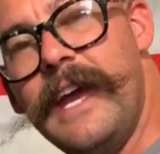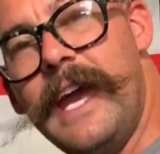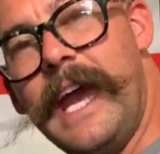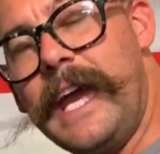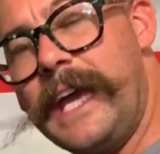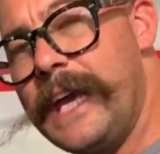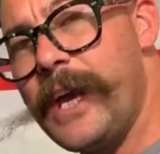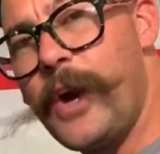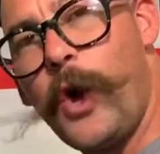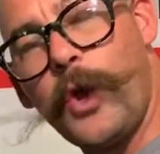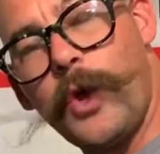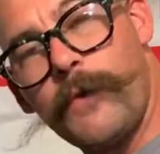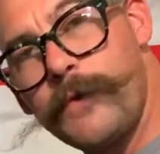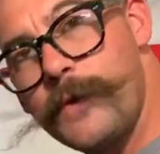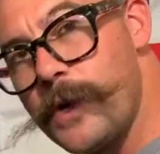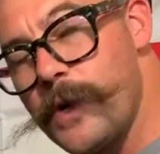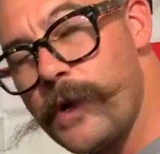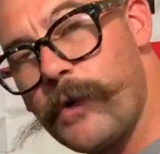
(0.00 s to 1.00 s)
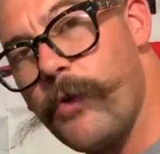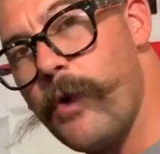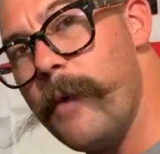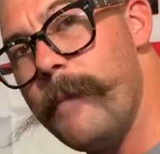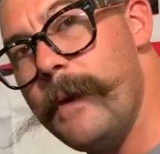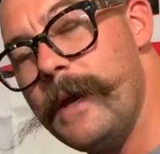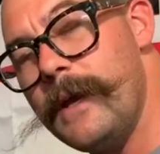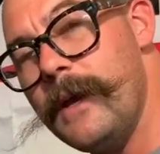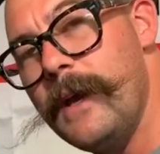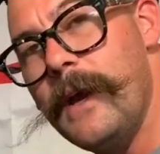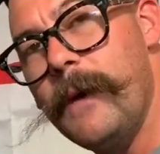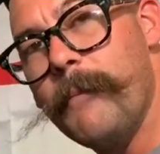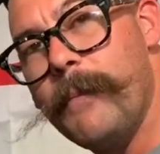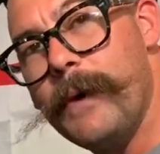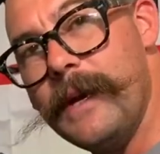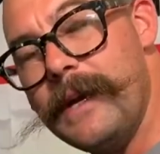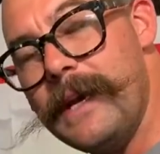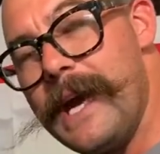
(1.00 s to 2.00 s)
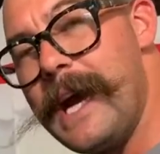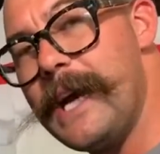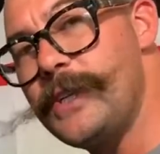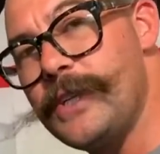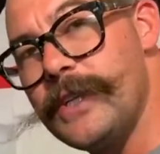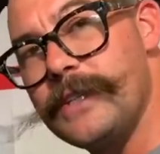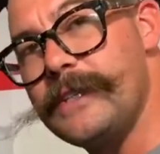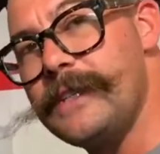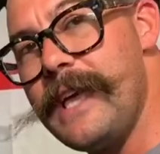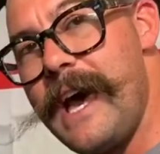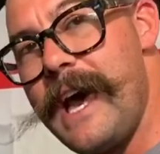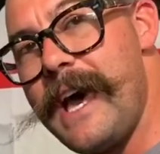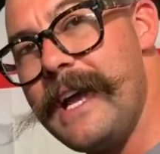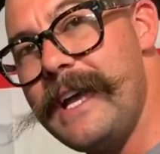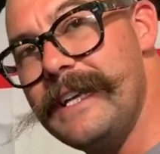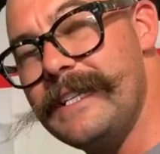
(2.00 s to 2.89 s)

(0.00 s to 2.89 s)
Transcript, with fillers: and get all over your equipment but not just that,